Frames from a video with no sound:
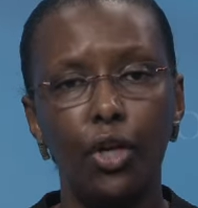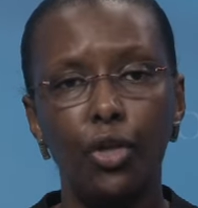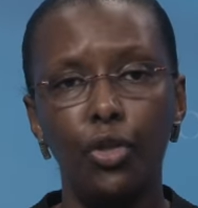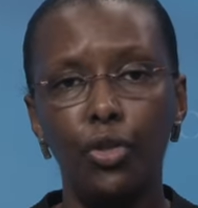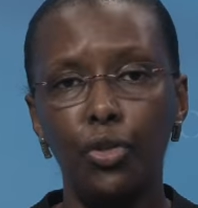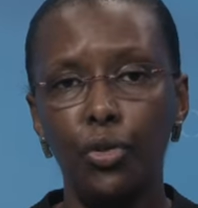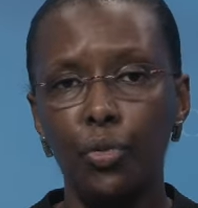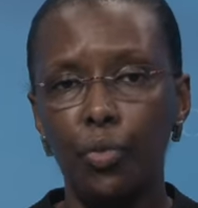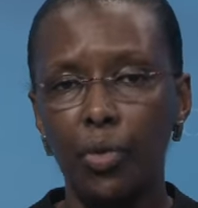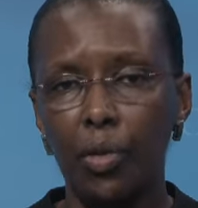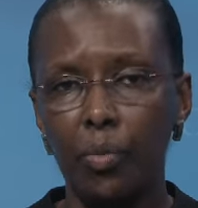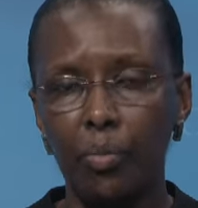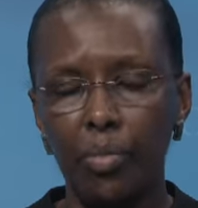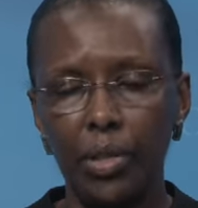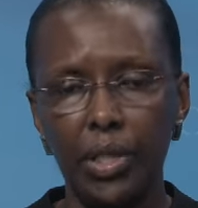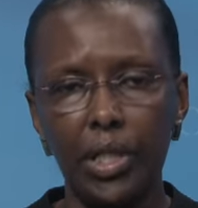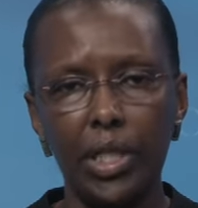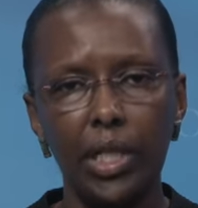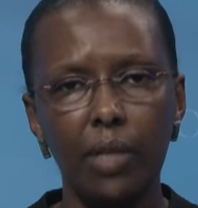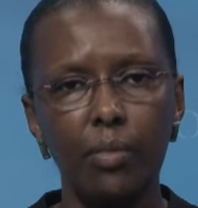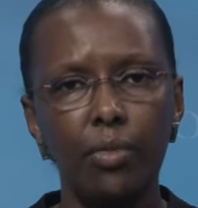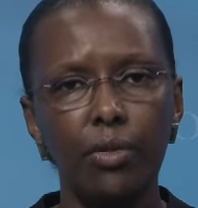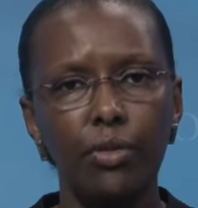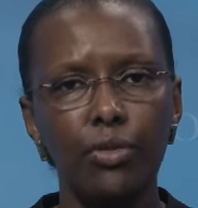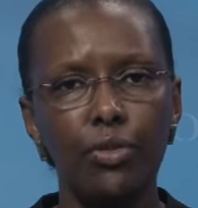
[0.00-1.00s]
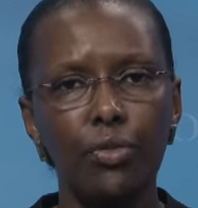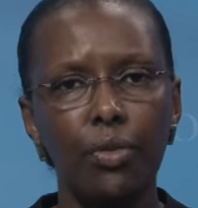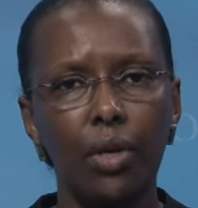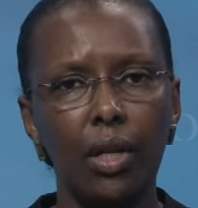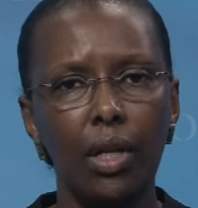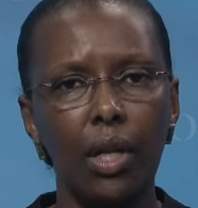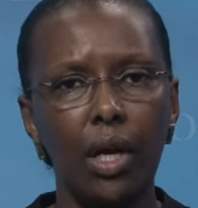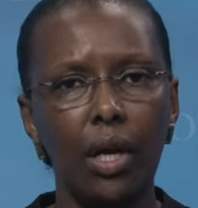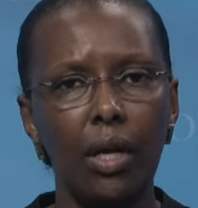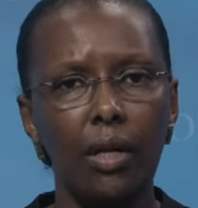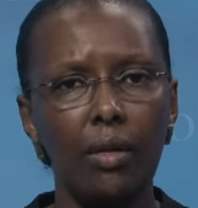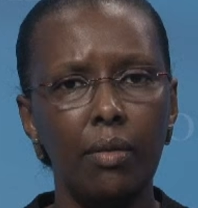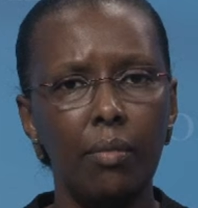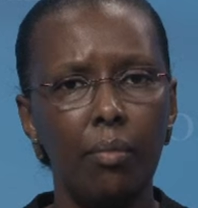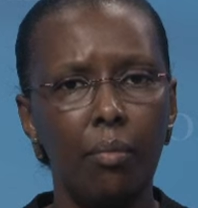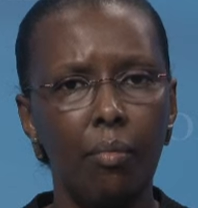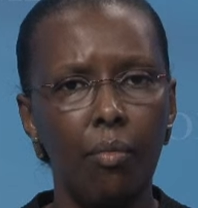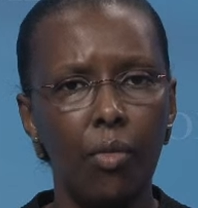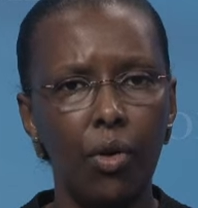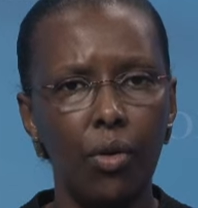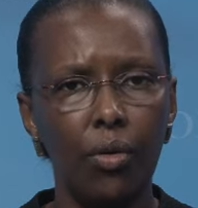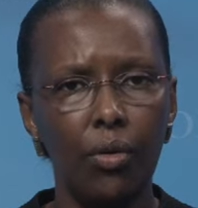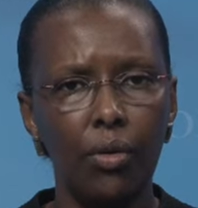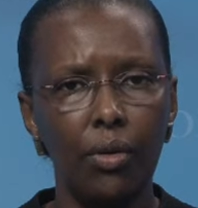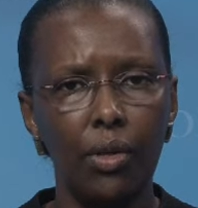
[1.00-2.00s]
You will be able to learn
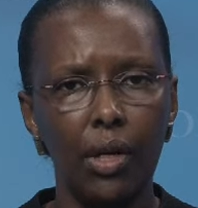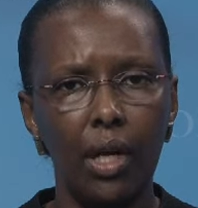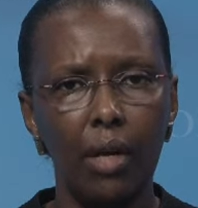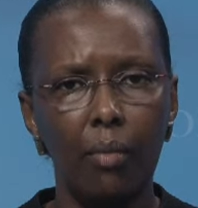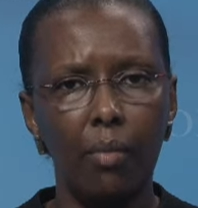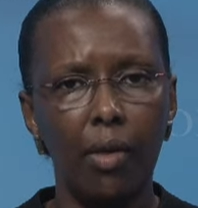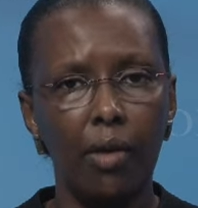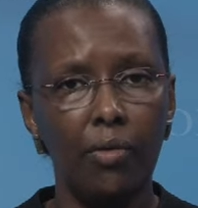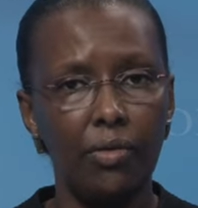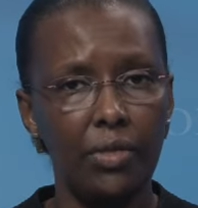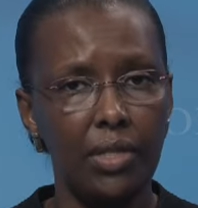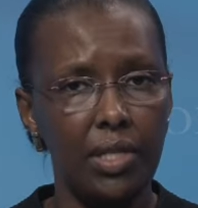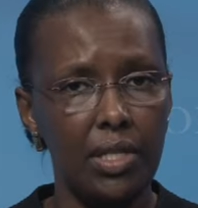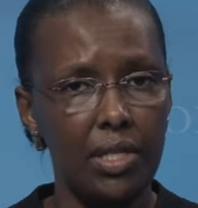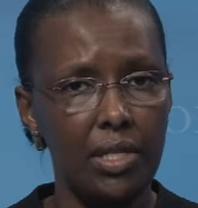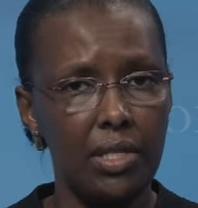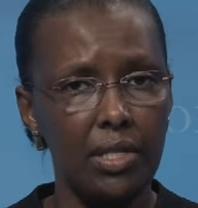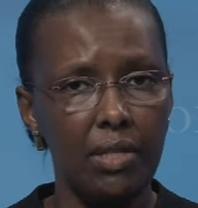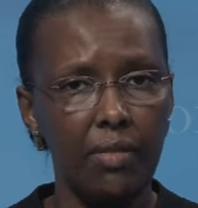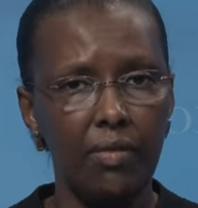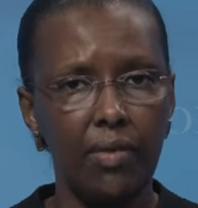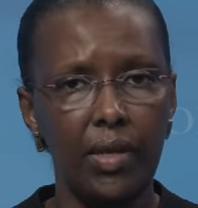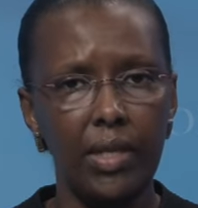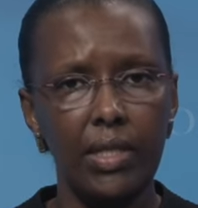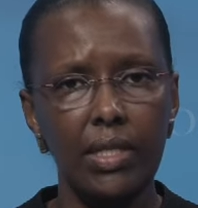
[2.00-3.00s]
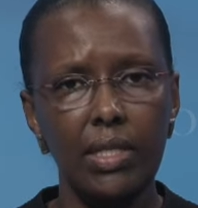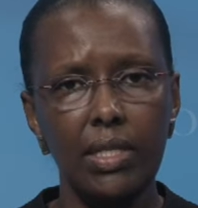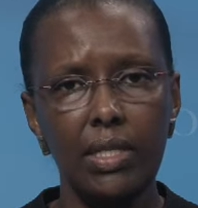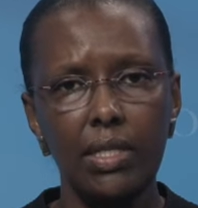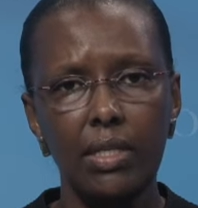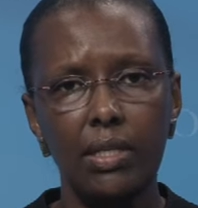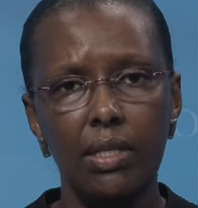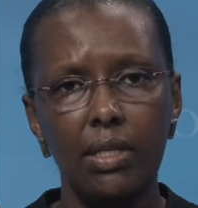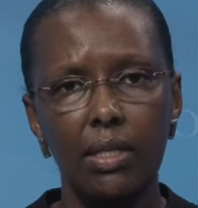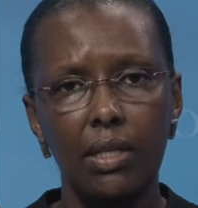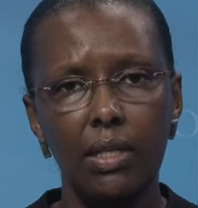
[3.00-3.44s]
more about this event